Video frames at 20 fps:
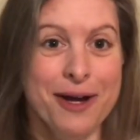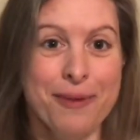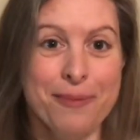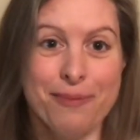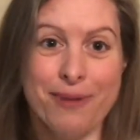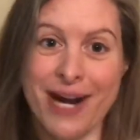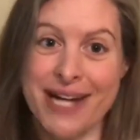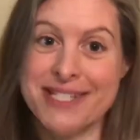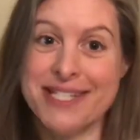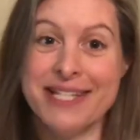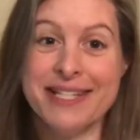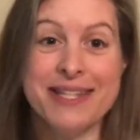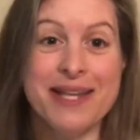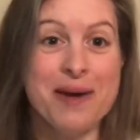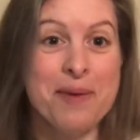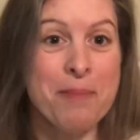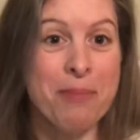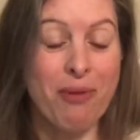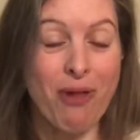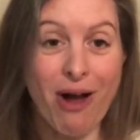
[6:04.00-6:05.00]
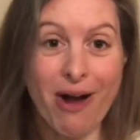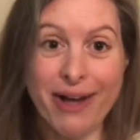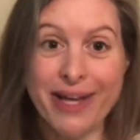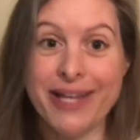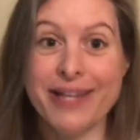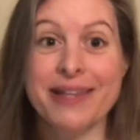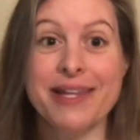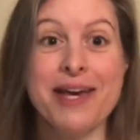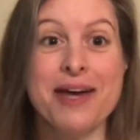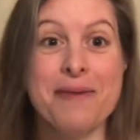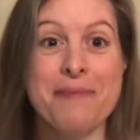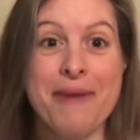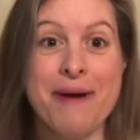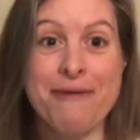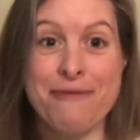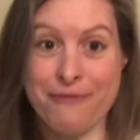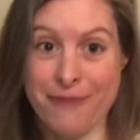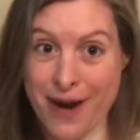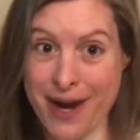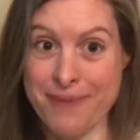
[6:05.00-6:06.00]
pressing them, blocking them,
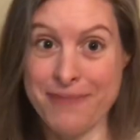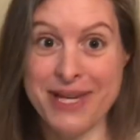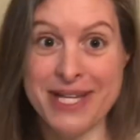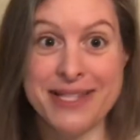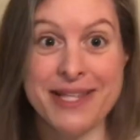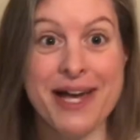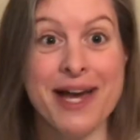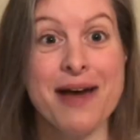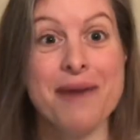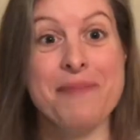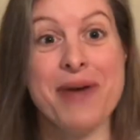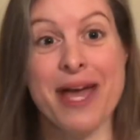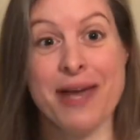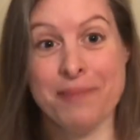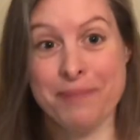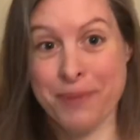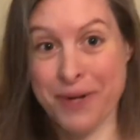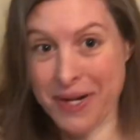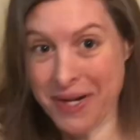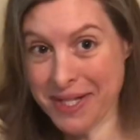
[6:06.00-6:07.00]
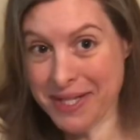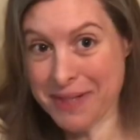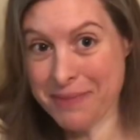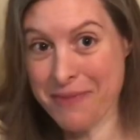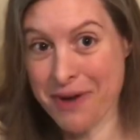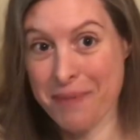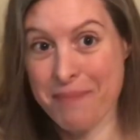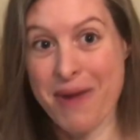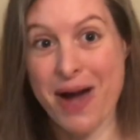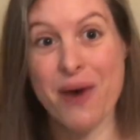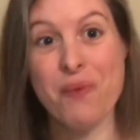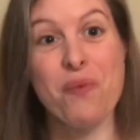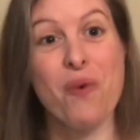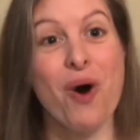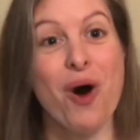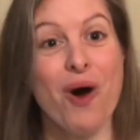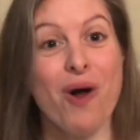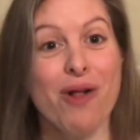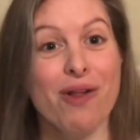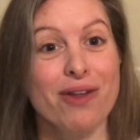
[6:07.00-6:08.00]
framing them, and putting them on my
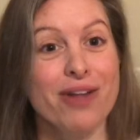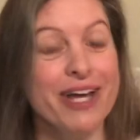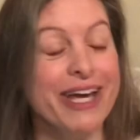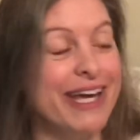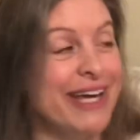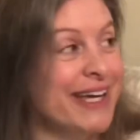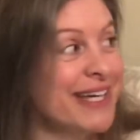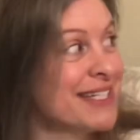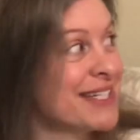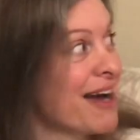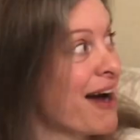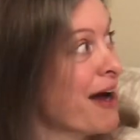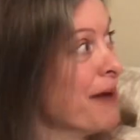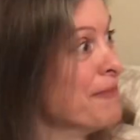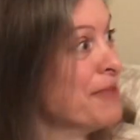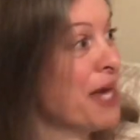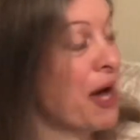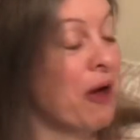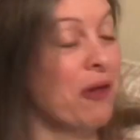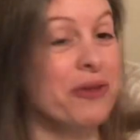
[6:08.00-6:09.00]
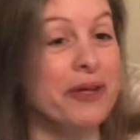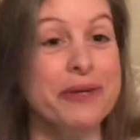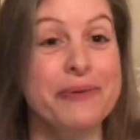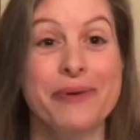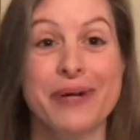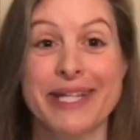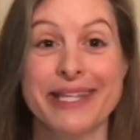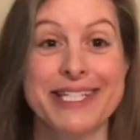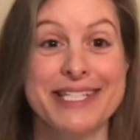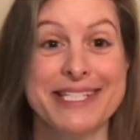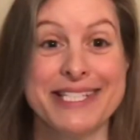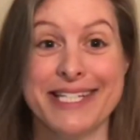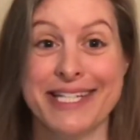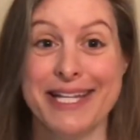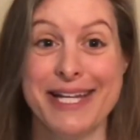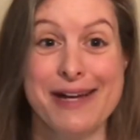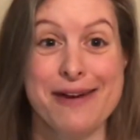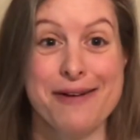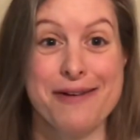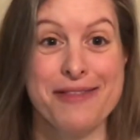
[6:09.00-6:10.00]
wall. And I'm the only one that's in
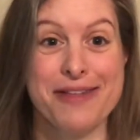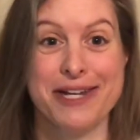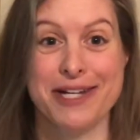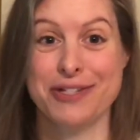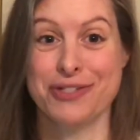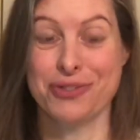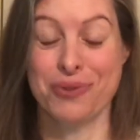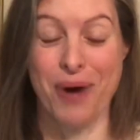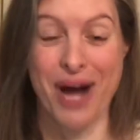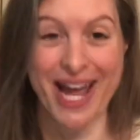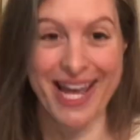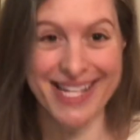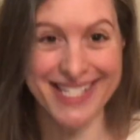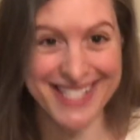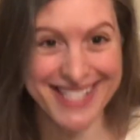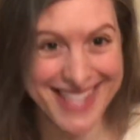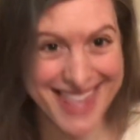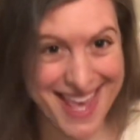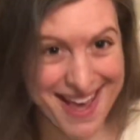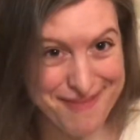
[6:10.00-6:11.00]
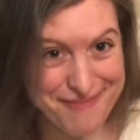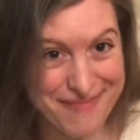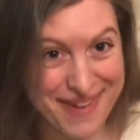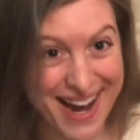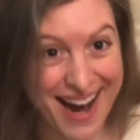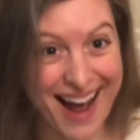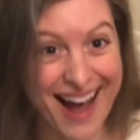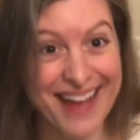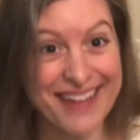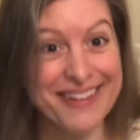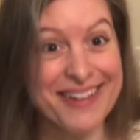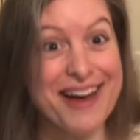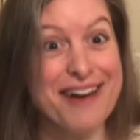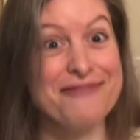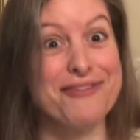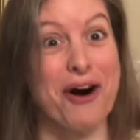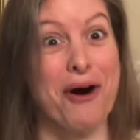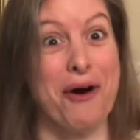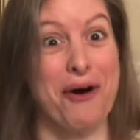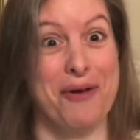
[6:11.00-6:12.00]
here that enjoys them, but I love
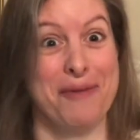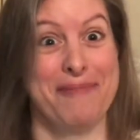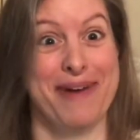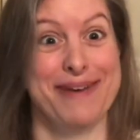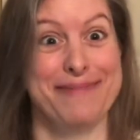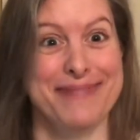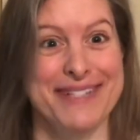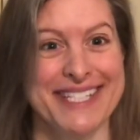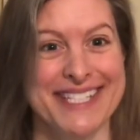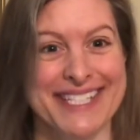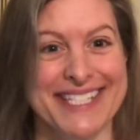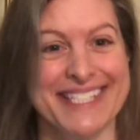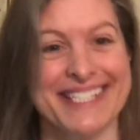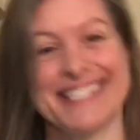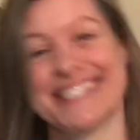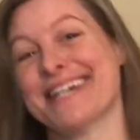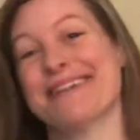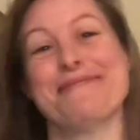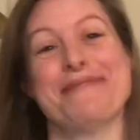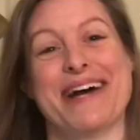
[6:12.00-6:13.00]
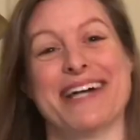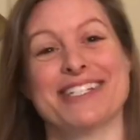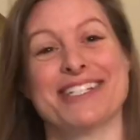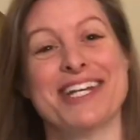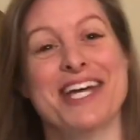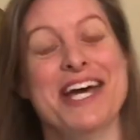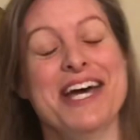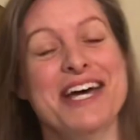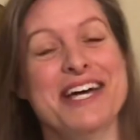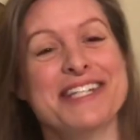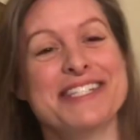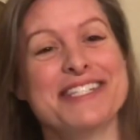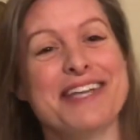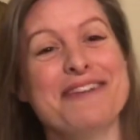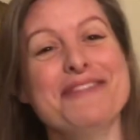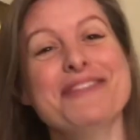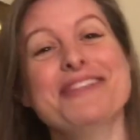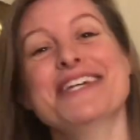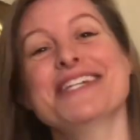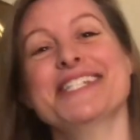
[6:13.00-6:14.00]
all my pieces so much. So
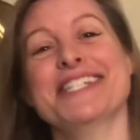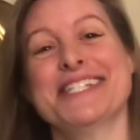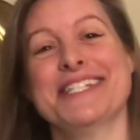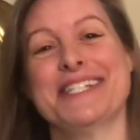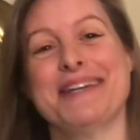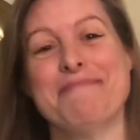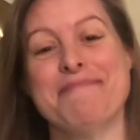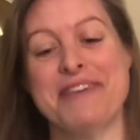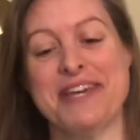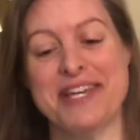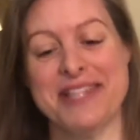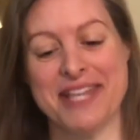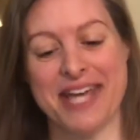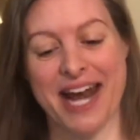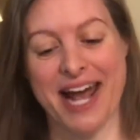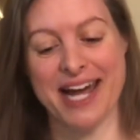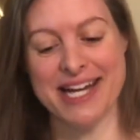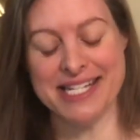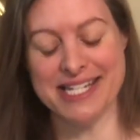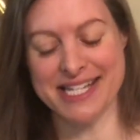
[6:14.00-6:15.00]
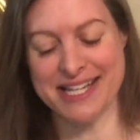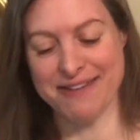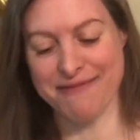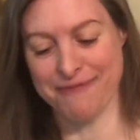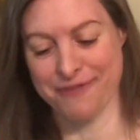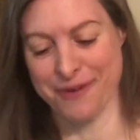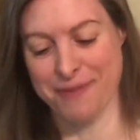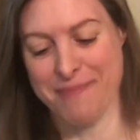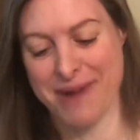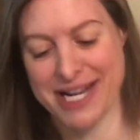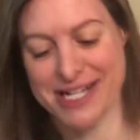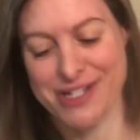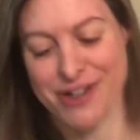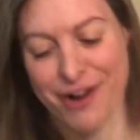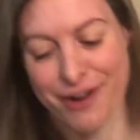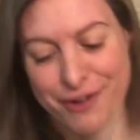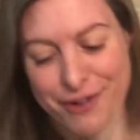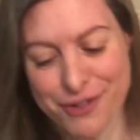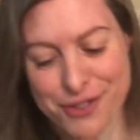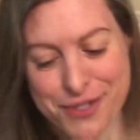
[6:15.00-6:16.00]
this is something that I did for my
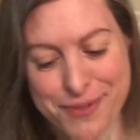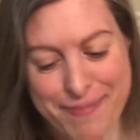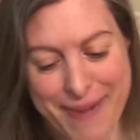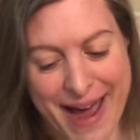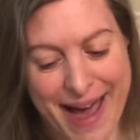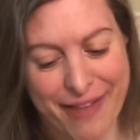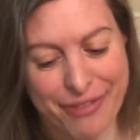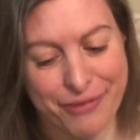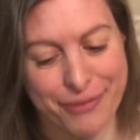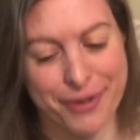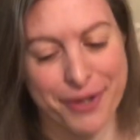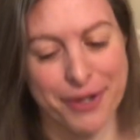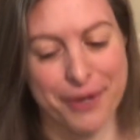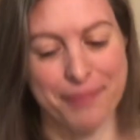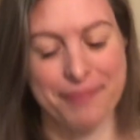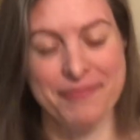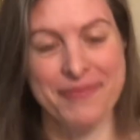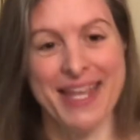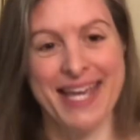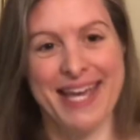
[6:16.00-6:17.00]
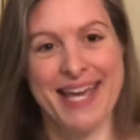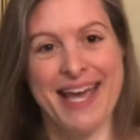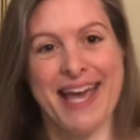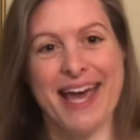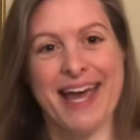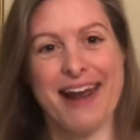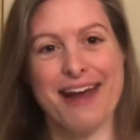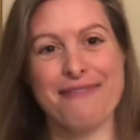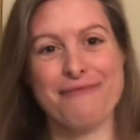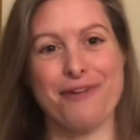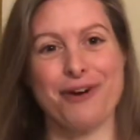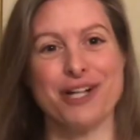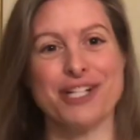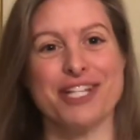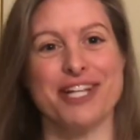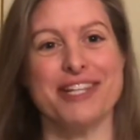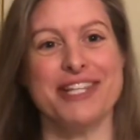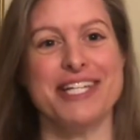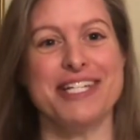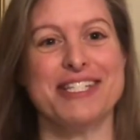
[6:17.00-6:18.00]
daughter's bathroom. And I've worked
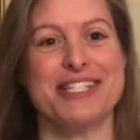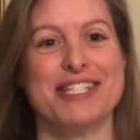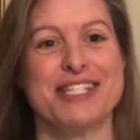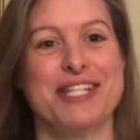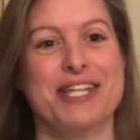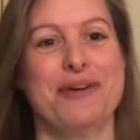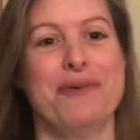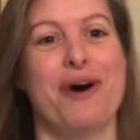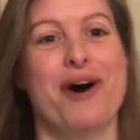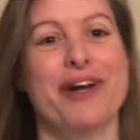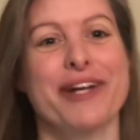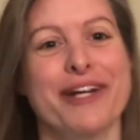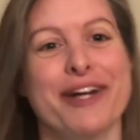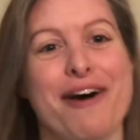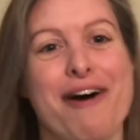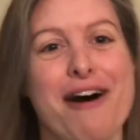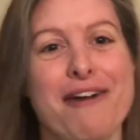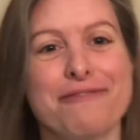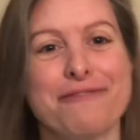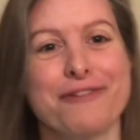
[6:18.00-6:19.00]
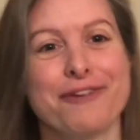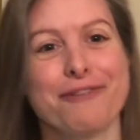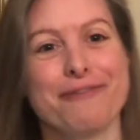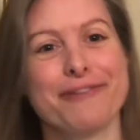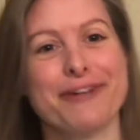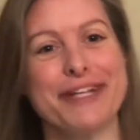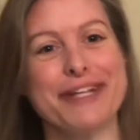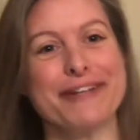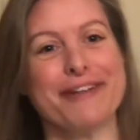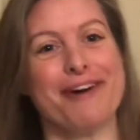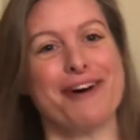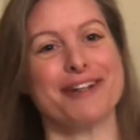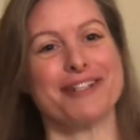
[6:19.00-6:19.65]
on these two on and off for a really long